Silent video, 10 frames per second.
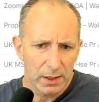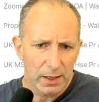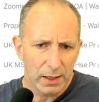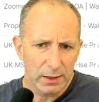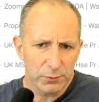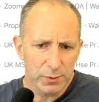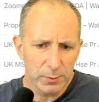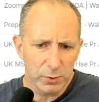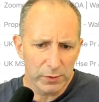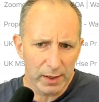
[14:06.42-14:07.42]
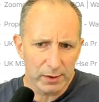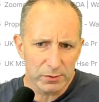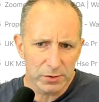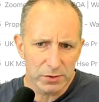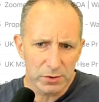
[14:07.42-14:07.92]
And if we move
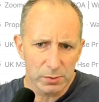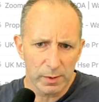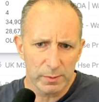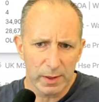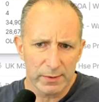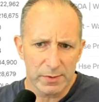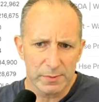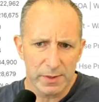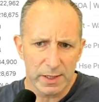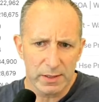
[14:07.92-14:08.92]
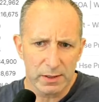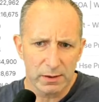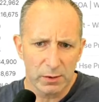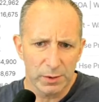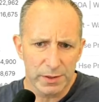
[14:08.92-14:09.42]
out to where we have some data,
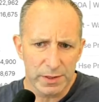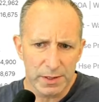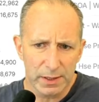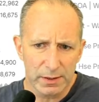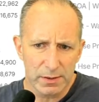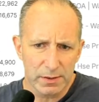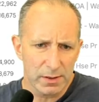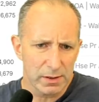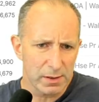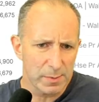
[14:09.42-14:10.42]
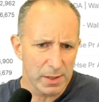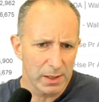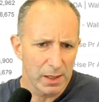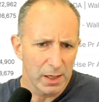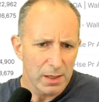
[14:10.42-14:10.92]
OL6, 60%.
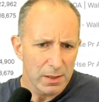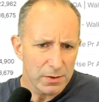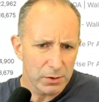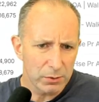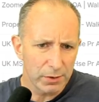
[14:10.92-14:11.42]
So